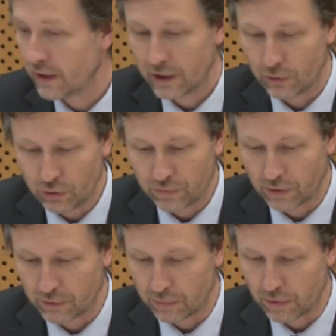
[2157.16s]
and
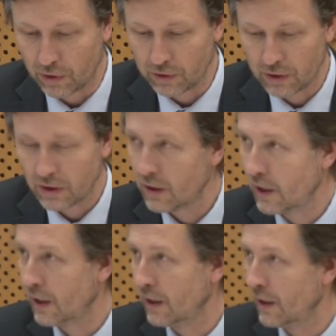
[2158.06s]
useful report.
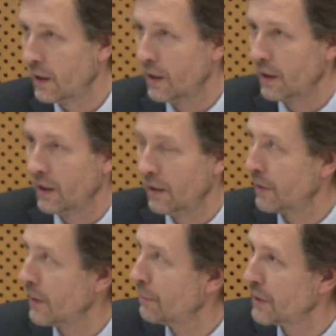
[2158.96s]
I'm
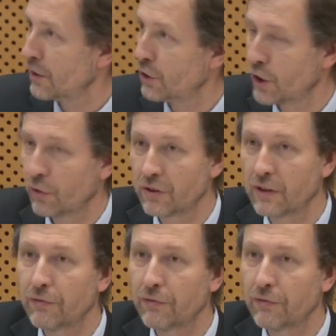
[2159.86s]
very happy that it shows the